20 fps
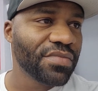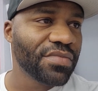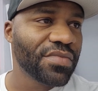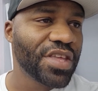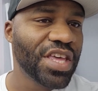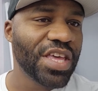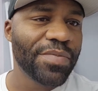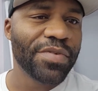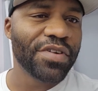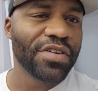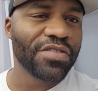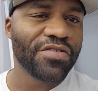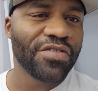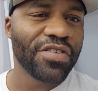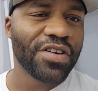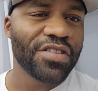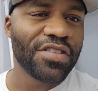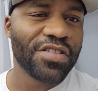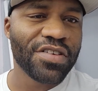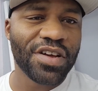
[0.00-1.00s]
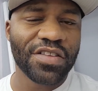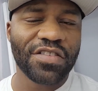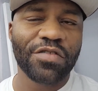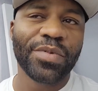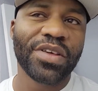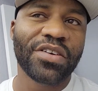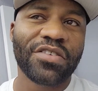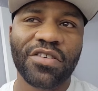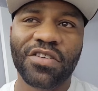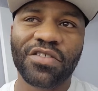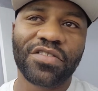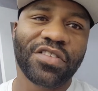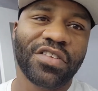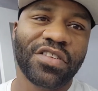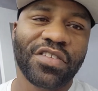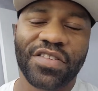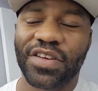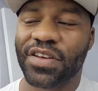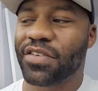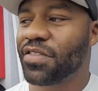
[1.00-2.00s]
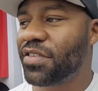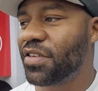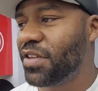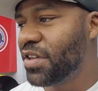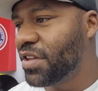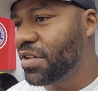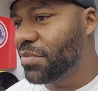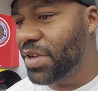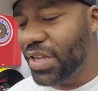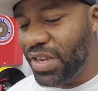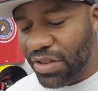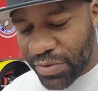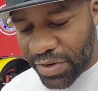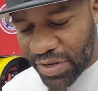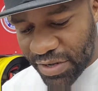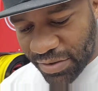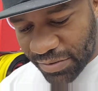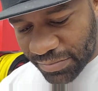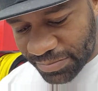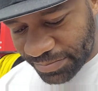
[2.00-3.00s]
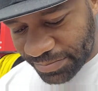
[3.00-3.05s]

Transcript: keep it in his garage. He's got too many cars at his house. But anyway,